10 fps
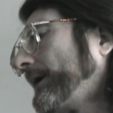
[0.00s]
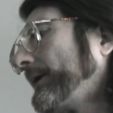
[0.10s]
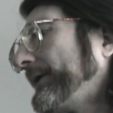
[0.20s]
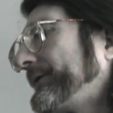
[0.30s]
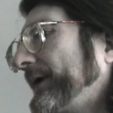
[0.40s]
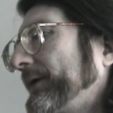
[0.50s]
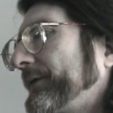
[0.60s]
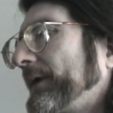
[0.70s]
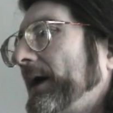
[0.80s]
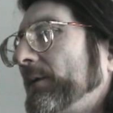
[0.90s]
that
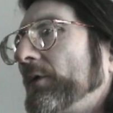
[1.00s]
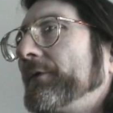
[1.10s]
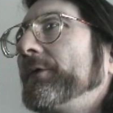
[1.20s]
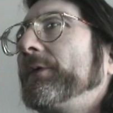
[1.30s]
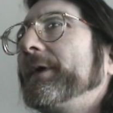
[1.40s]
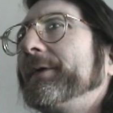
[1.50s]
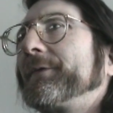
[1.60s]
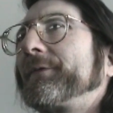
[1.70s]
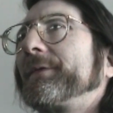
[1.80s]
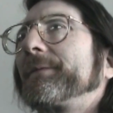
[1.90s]
says, I will do
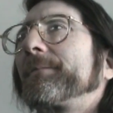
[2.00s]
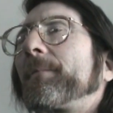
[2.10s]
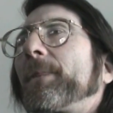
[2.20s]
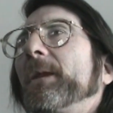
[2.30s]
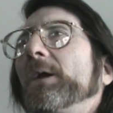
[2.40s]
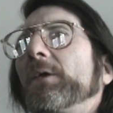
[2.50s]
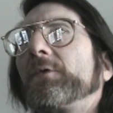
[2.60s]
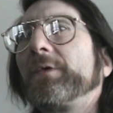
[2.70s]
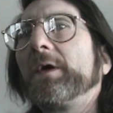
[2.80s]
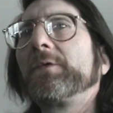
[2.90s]
this in
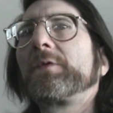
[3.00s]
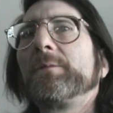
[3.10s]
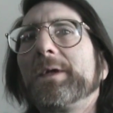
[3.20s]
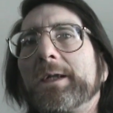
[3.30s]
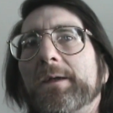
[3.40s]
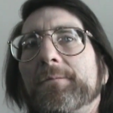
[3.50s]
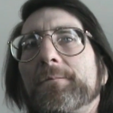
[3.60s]
exchange for money.